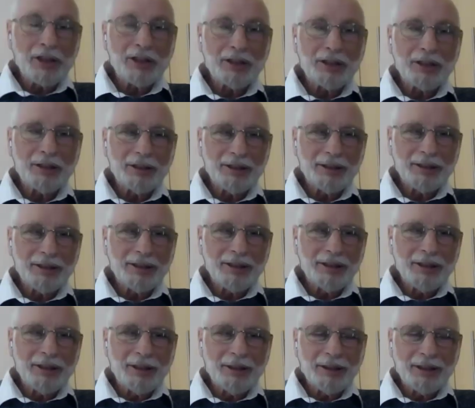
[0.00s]
Yes,
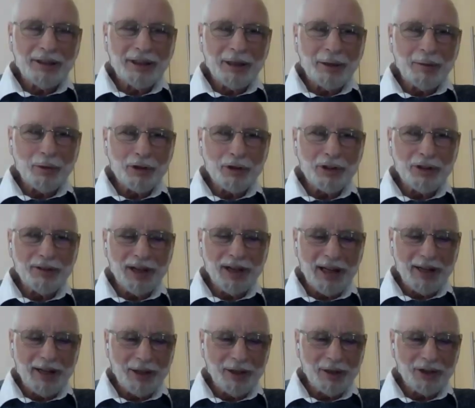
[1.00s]
that was the
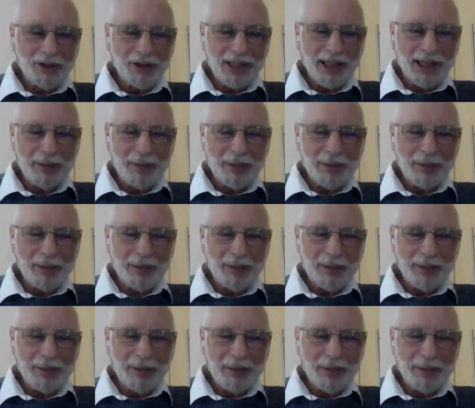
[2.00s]
final